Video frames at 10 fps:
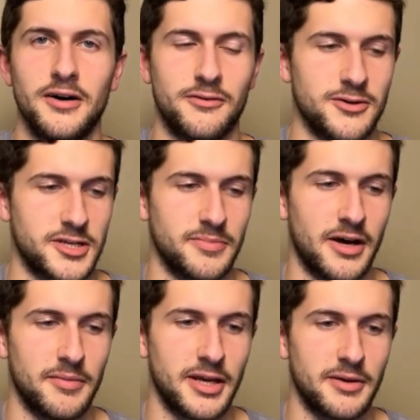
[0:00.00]
of course I'm
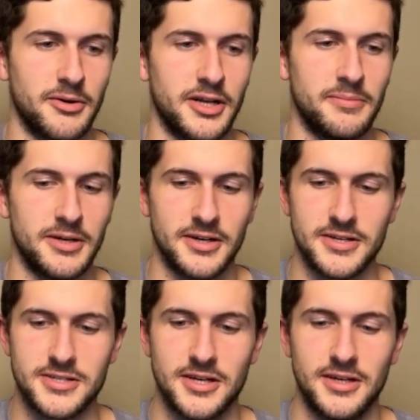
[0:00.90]
not making money
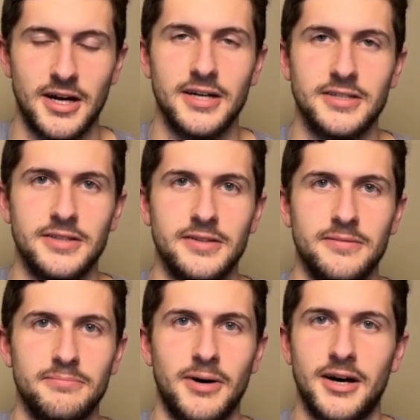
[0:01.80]
because I didn't
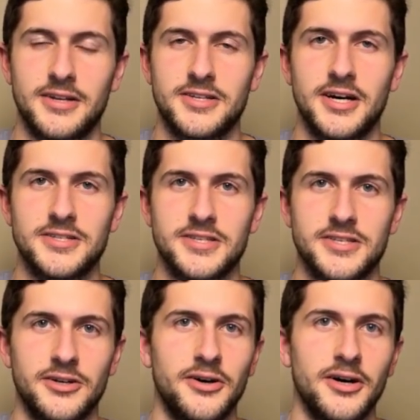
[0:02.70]
monetize this
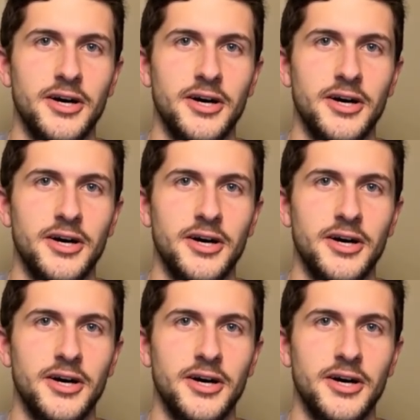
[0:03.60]
at all